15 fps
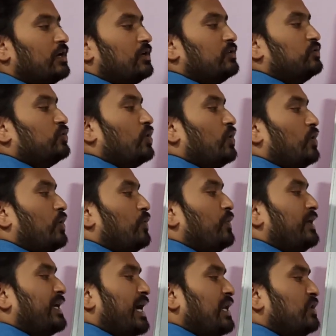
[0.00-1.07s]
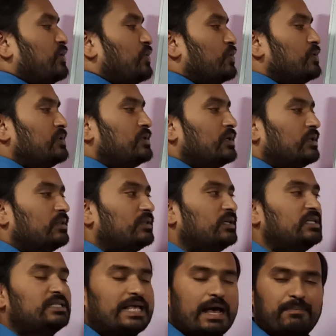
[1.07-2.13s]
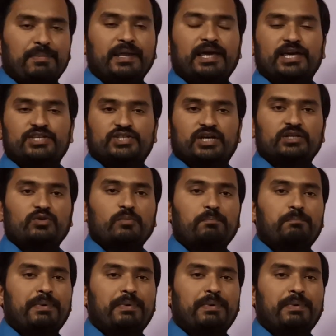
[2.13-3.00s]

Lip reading: So we can use this application to